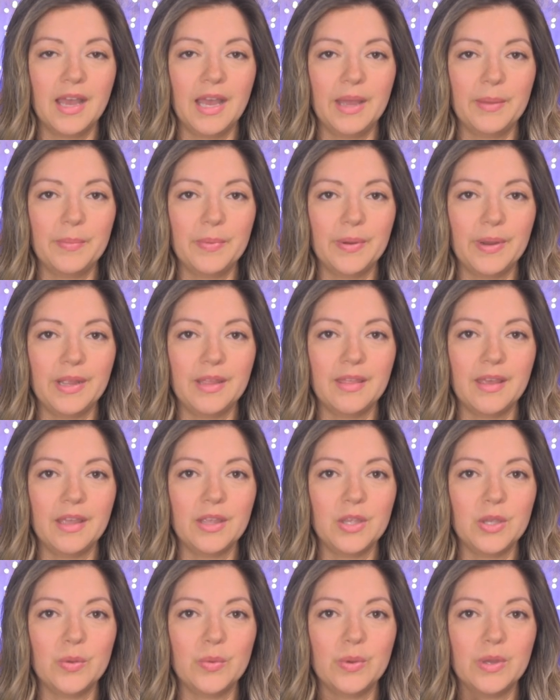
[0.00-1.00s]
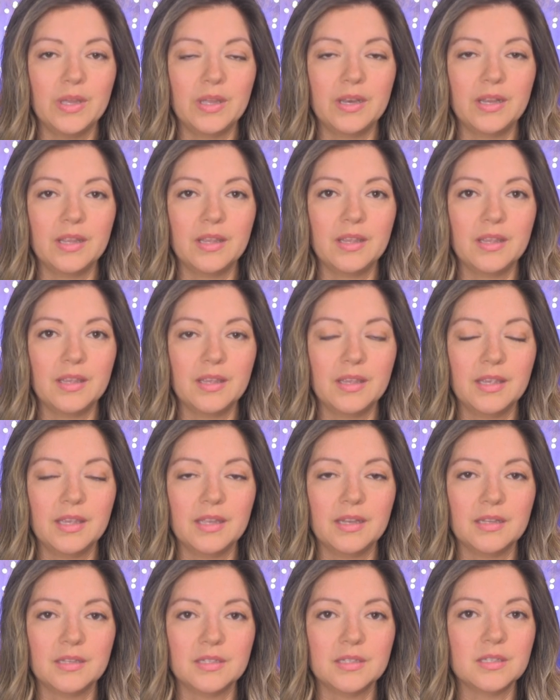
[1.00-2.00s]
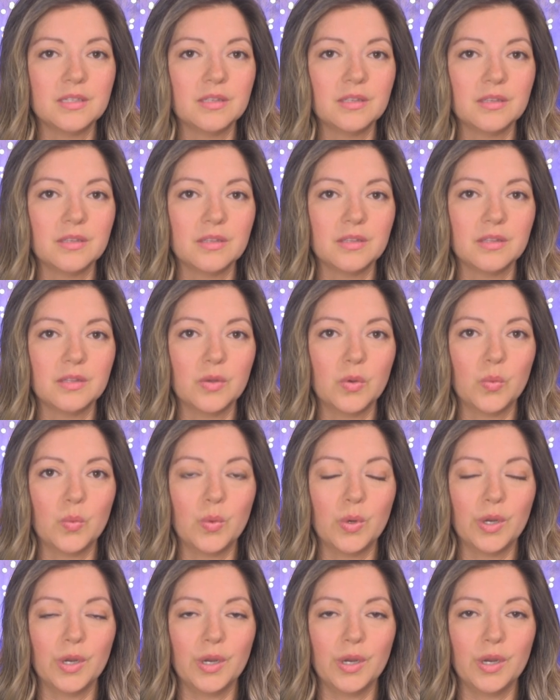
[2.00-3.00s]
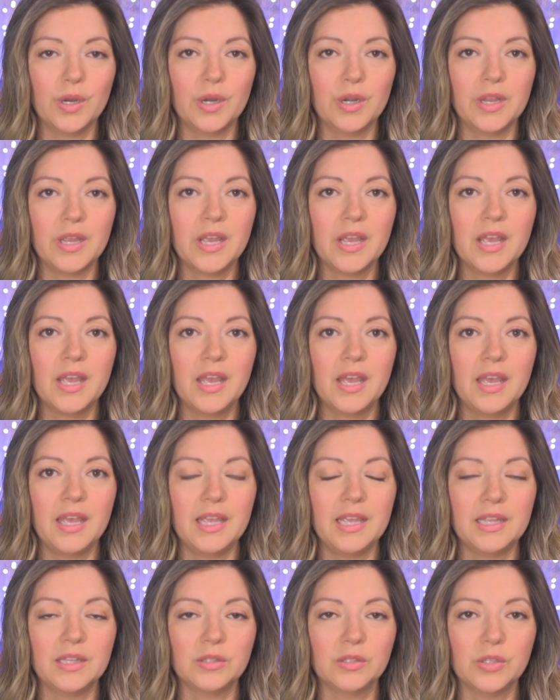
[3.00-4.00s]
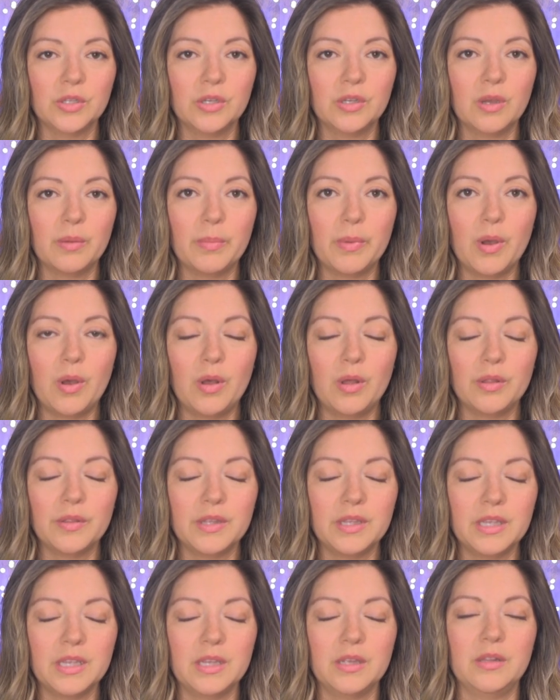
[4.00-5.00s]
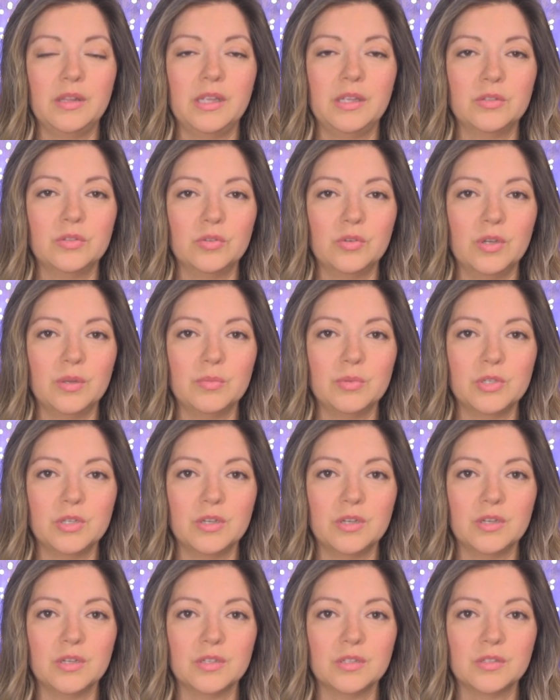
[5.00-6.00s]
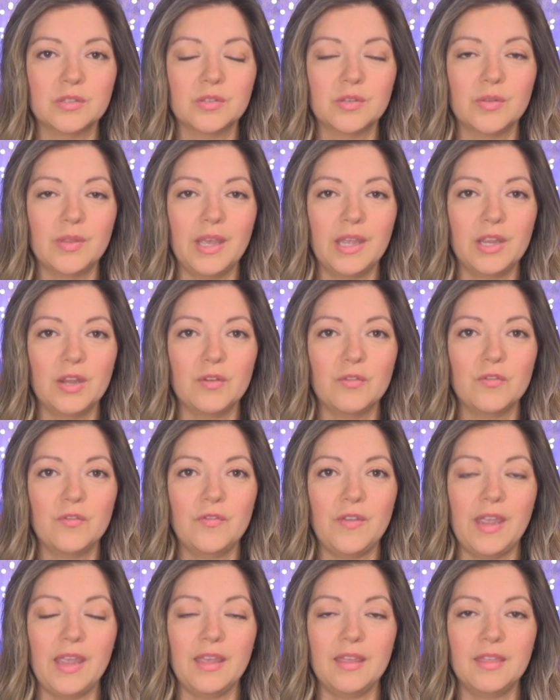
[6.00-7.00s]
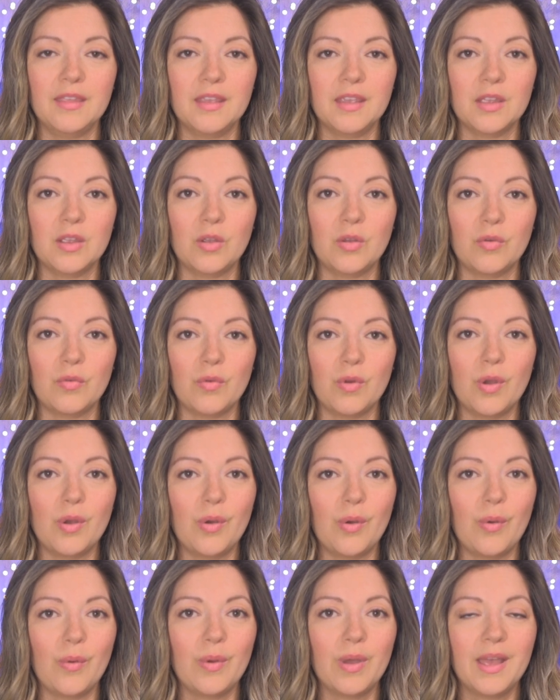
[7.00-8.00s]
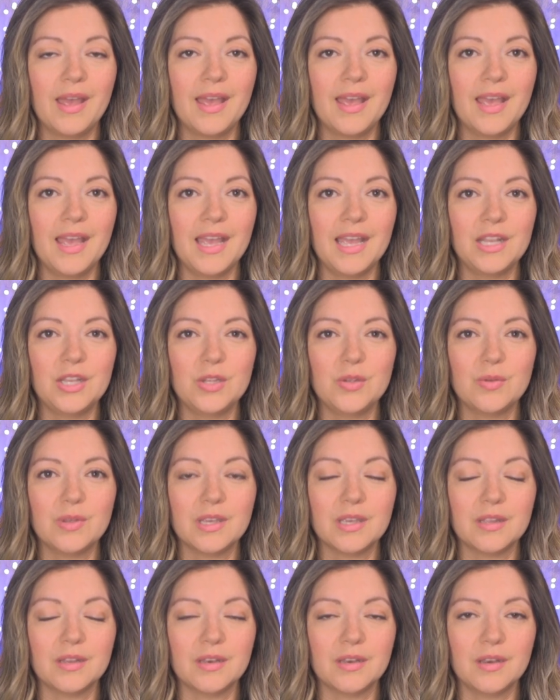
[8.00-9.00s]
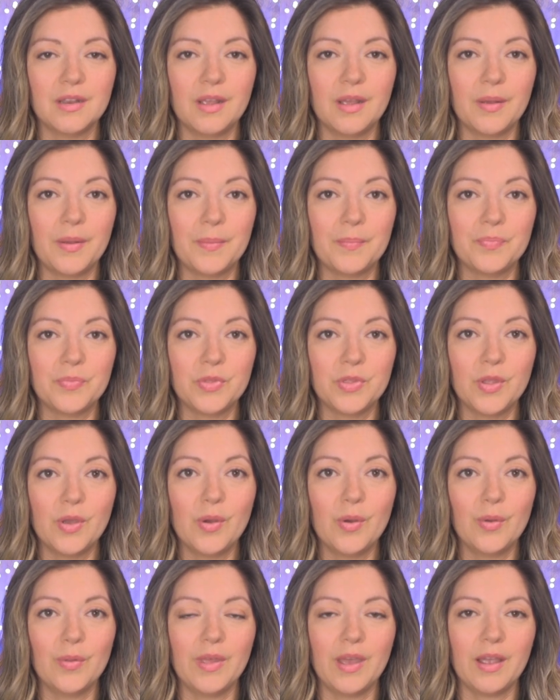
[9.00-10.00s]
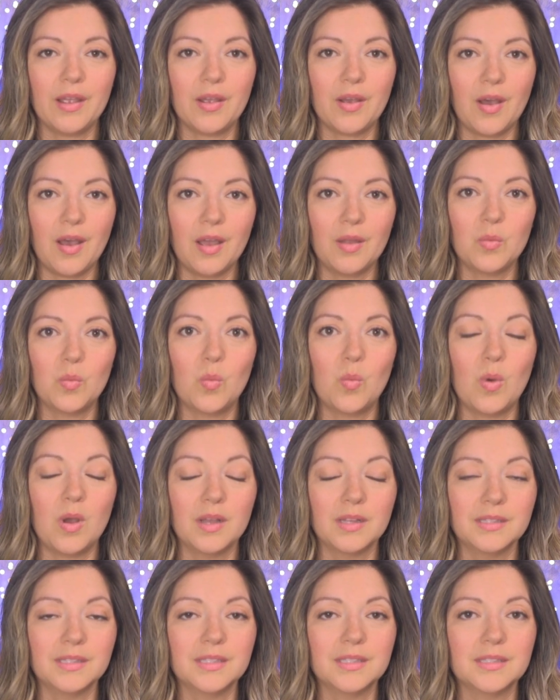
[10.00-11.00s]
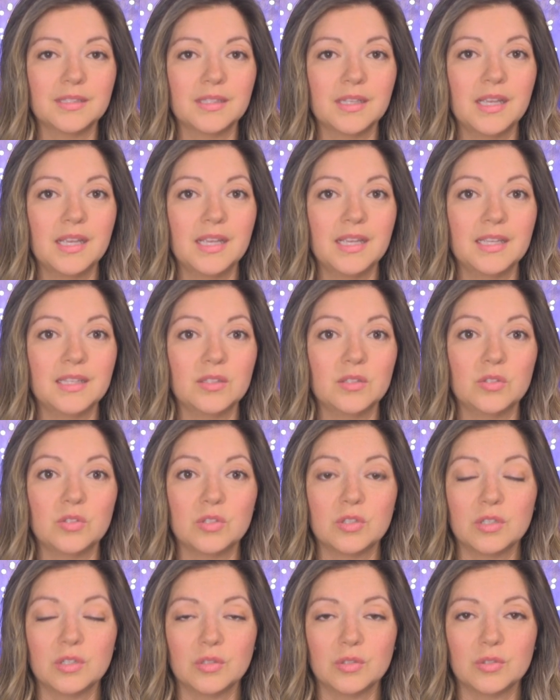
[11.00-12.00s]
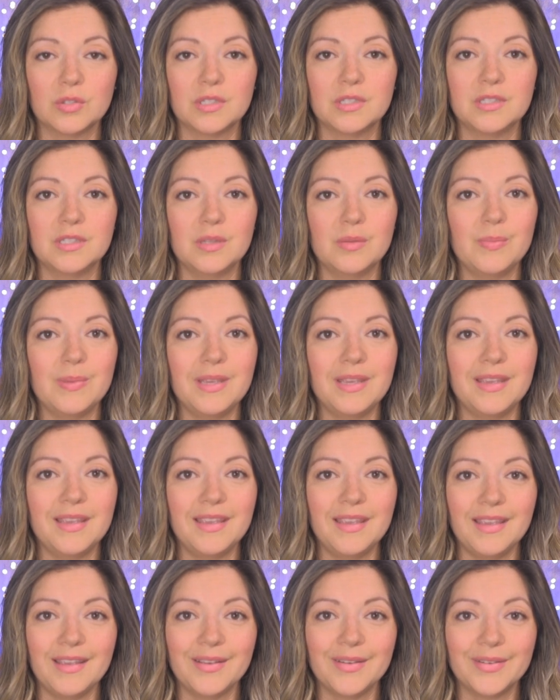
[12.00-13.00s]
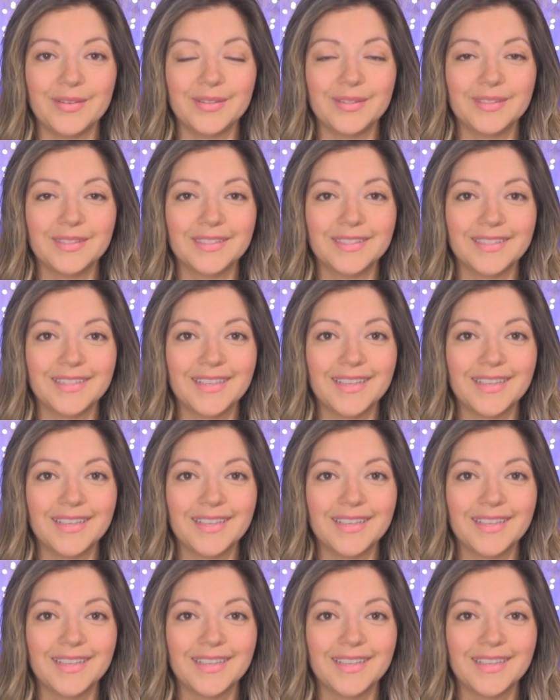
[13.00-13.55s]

I pray that you would get into the Word and look up all the healing scriptures so that your faith can grow and you can um, know that God wants His children to be healed.